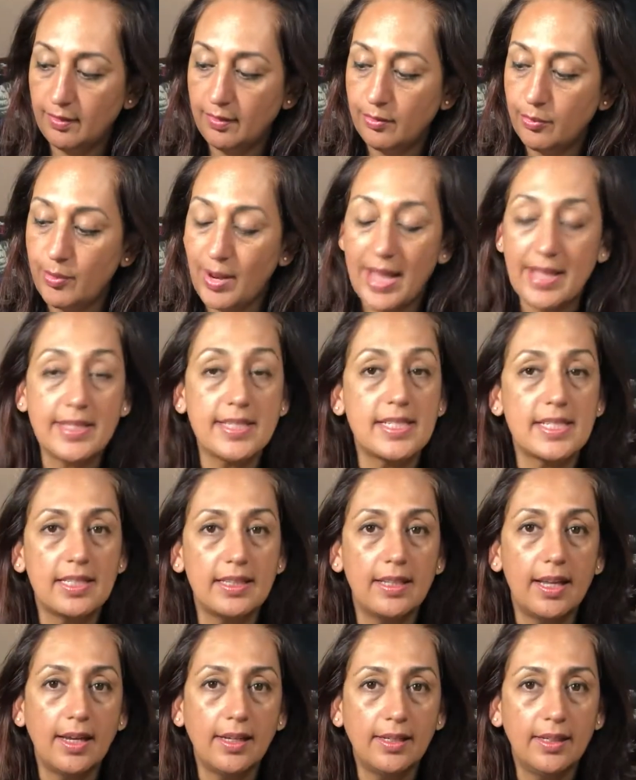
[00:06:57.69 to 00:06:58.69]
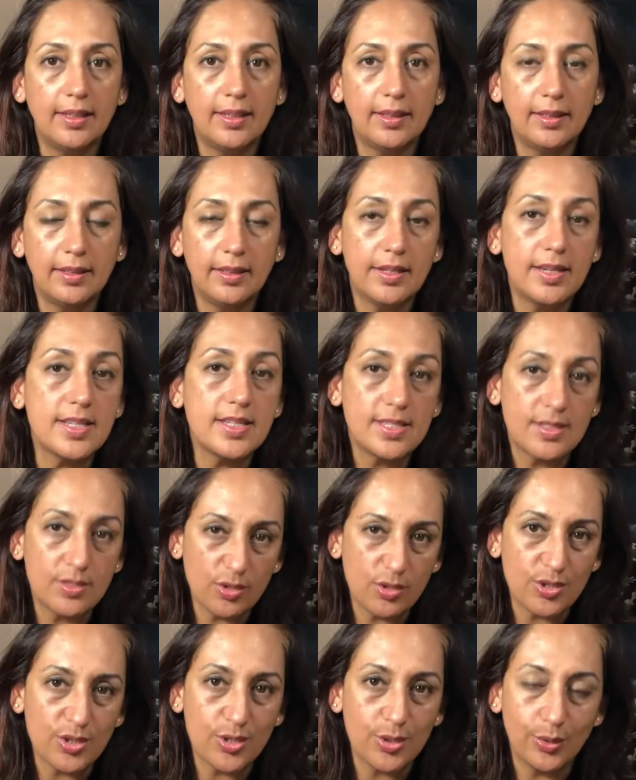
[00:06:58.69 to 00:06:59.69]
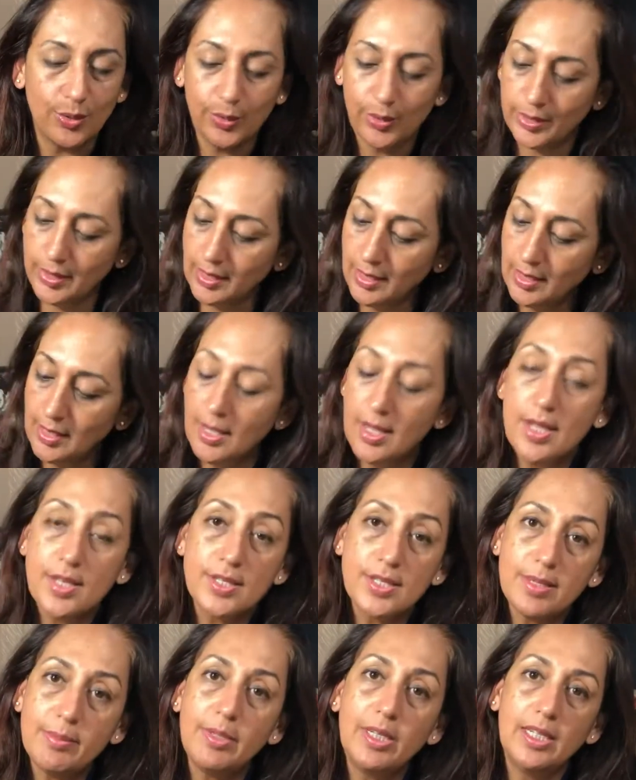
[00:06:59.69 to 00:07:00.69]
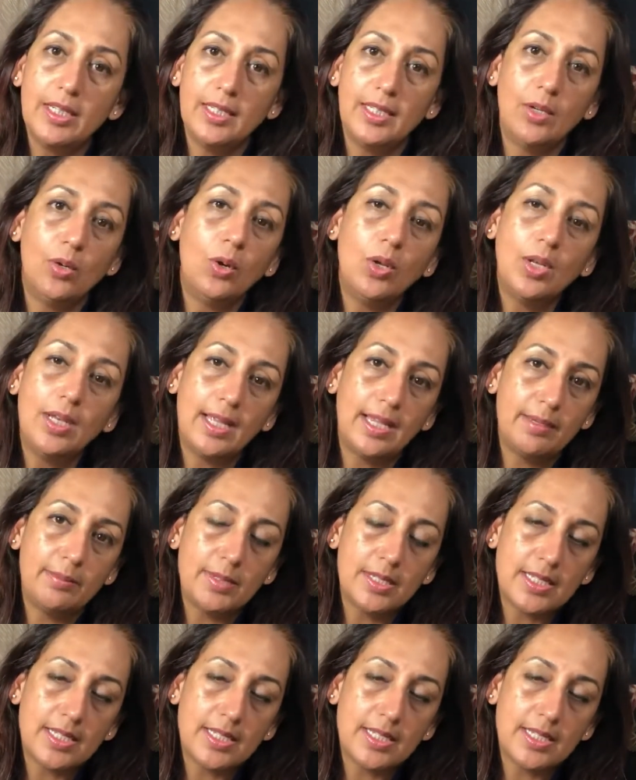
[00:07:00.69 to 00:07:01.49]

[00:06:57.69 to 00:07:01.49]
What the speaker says: rat's luck is not so good. Similarly, all animal